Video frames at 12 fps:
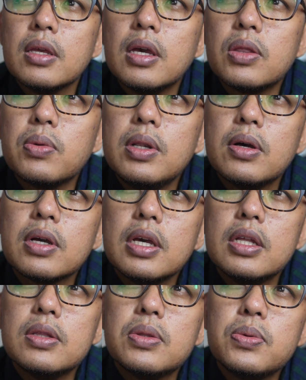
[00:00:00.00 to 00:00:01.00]
It will look
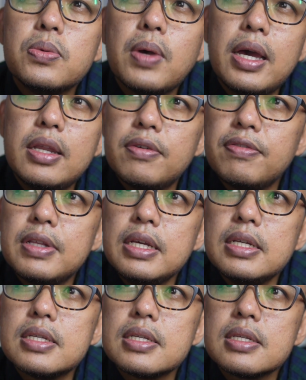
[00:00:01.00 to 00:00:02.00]
into
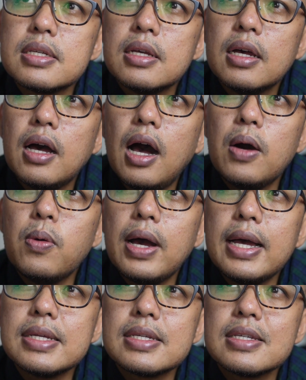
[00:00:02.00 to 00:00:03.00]
NFTs. How
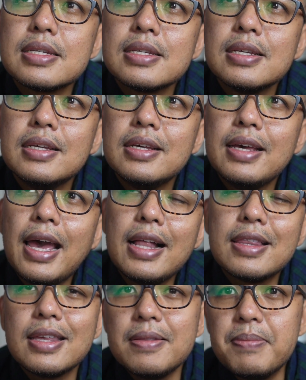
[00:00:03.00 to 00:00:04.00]
has
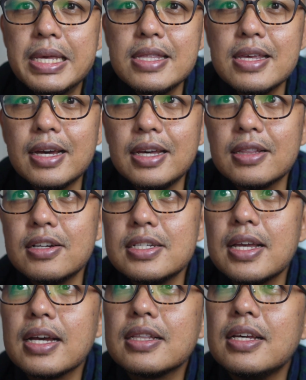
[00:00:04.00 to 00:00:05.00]
health and media
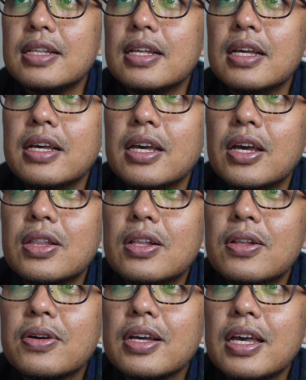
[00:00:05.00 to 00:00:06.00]
intersected?
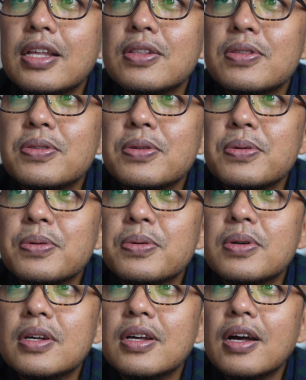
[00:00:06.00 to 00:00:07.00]
Look
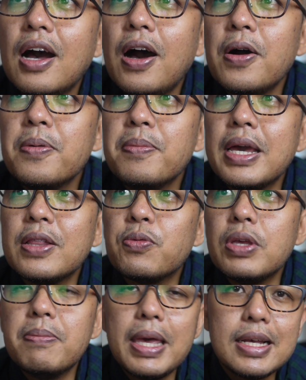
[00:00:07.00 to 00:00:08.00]
into how might
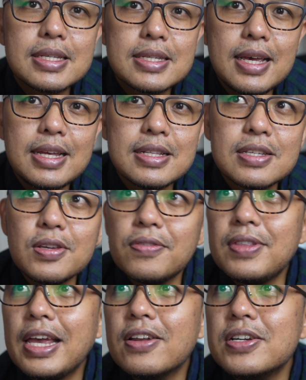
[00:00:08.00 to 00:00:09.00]
we make sense of
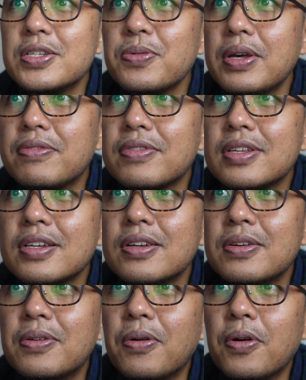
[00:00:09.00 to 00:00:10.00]
Taylor Swift?
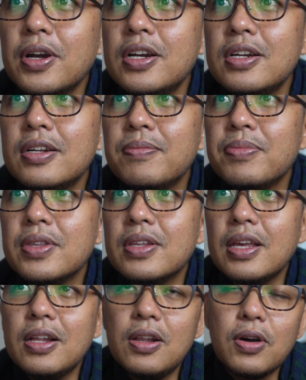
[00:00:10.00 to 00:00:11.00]
Or
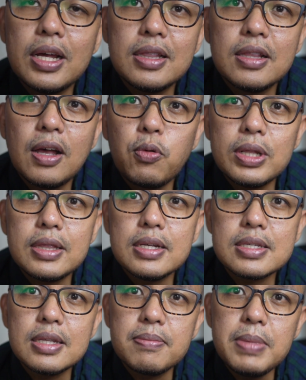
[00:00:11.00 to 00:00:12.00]
look at what
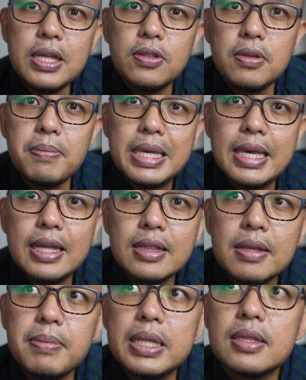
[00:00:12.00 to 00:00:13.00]
does it mean to be
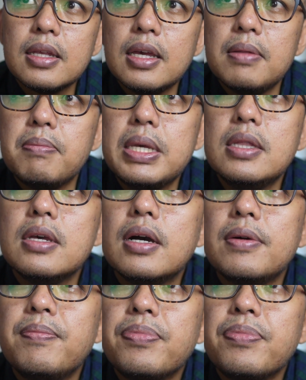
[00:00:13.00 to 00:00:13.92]
intimate in media.